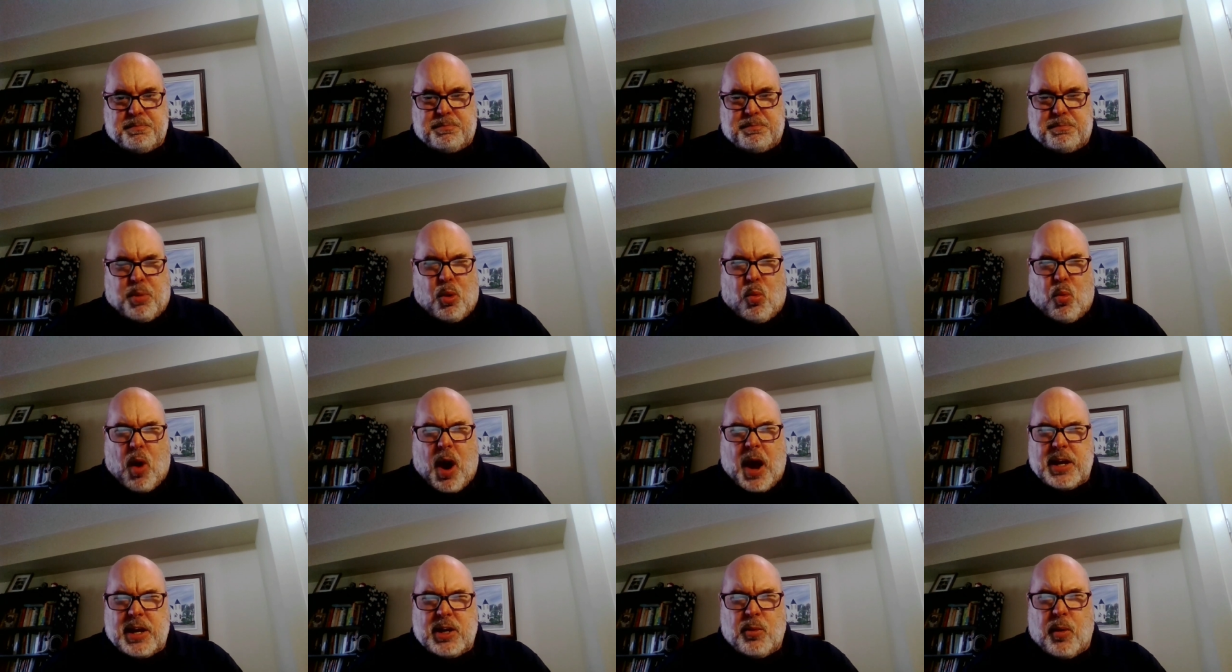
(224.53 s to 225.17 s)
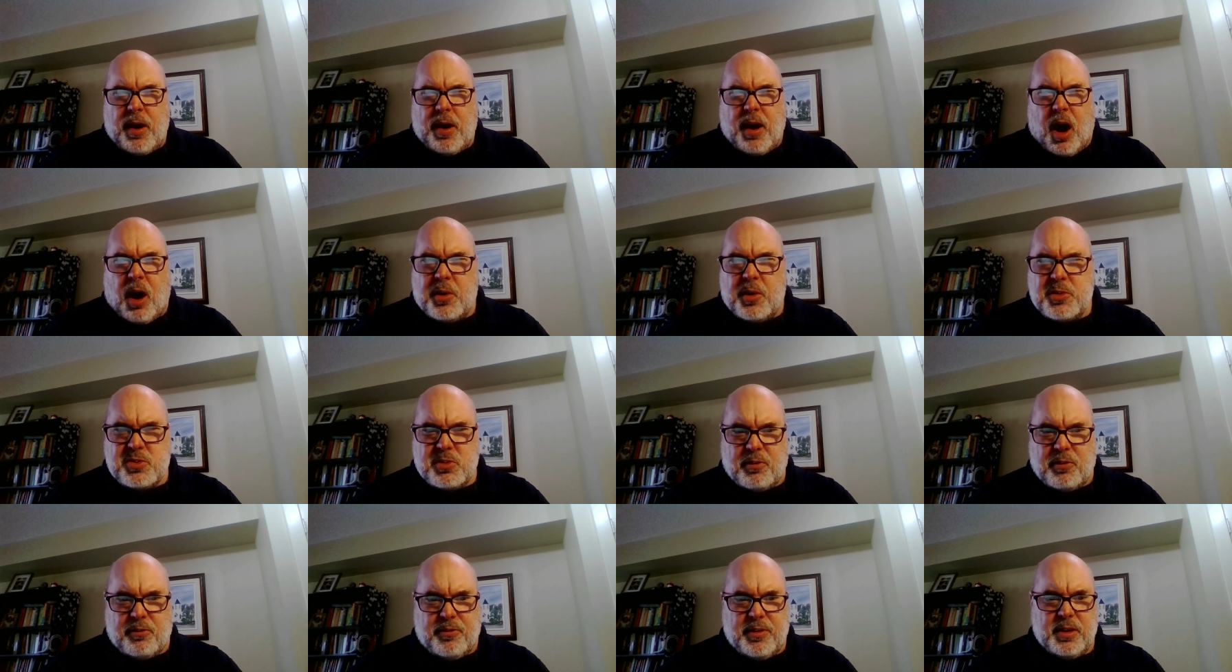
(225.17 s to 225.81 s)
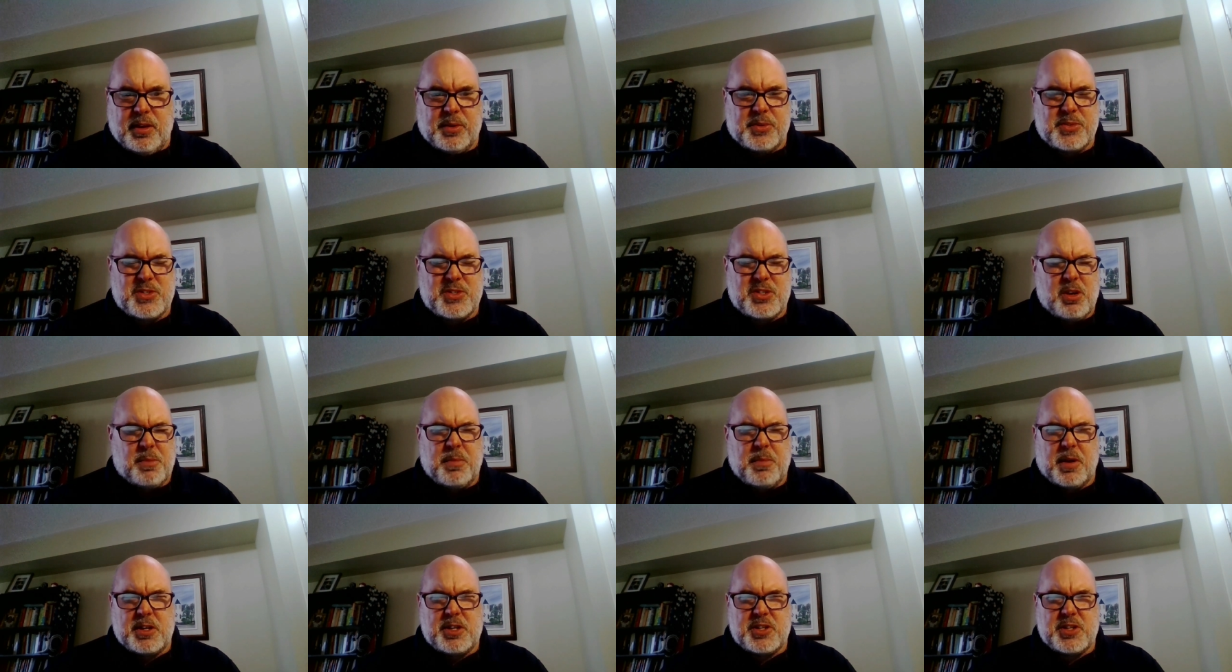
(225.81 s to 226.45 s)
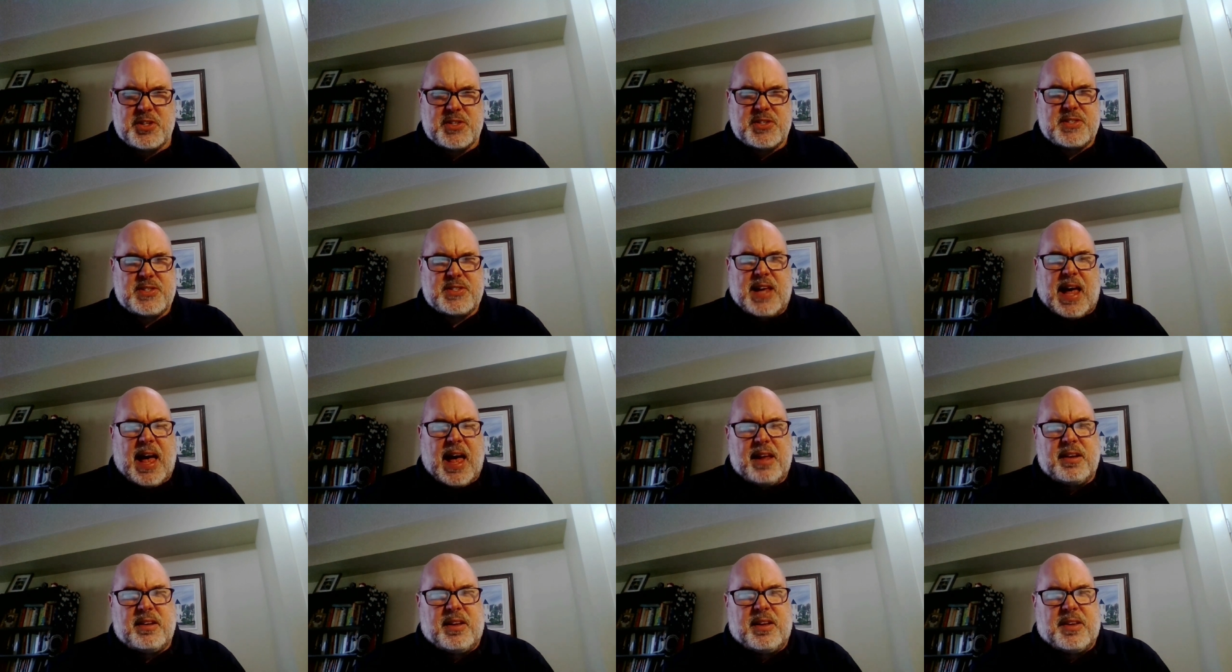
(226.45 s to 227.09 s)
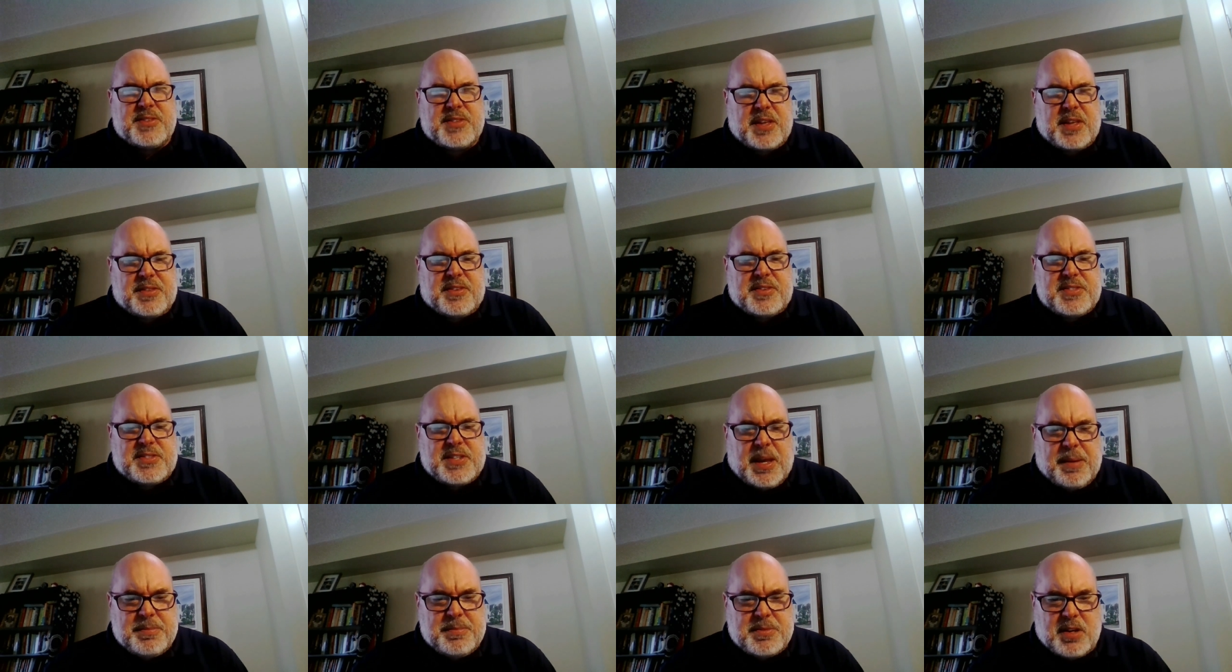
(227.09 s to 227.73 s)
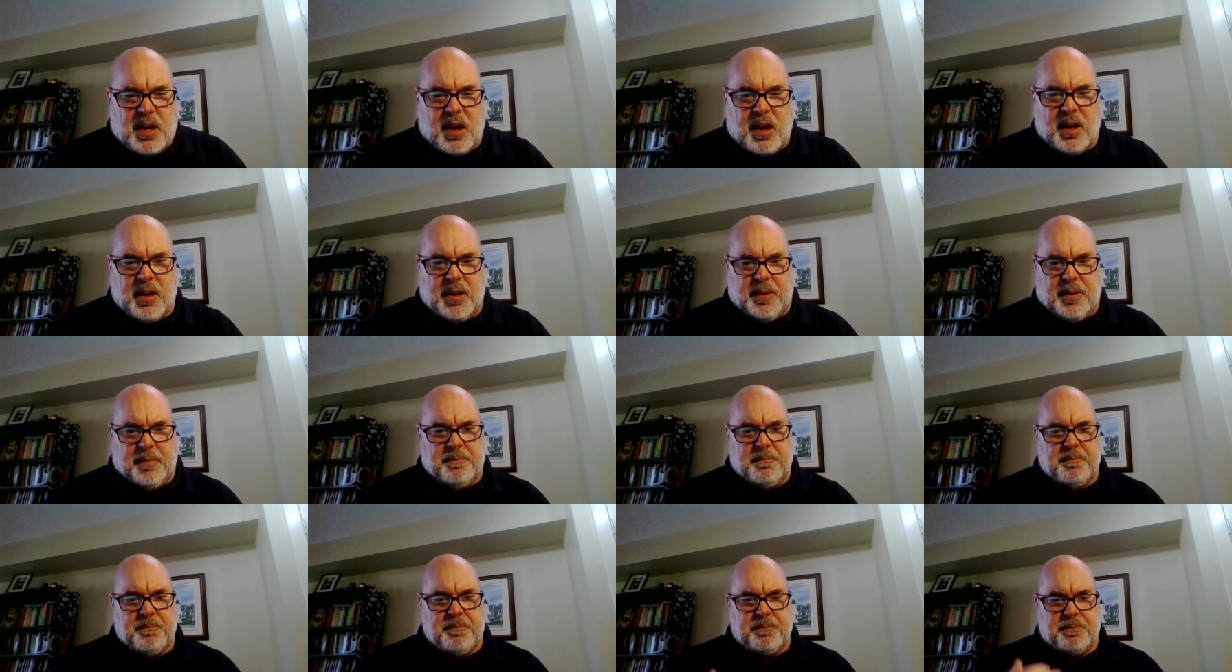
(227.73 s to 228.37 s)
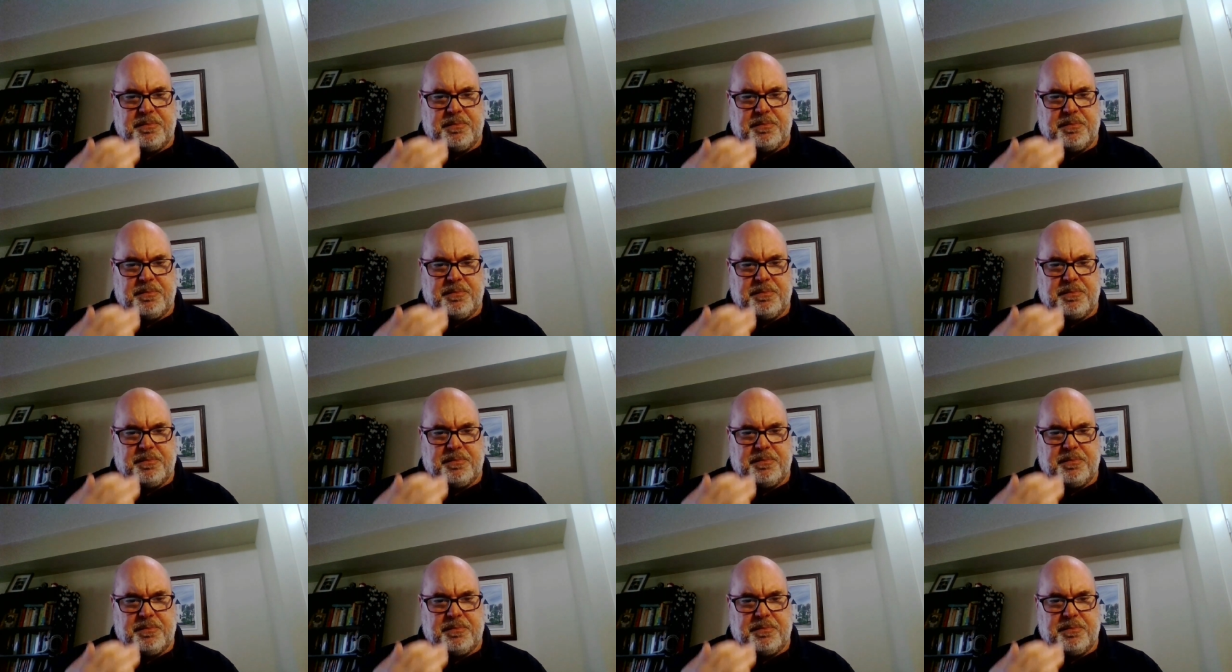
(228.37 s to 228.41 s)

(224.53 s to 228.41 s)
but why do I also feel so much sadness at the same time?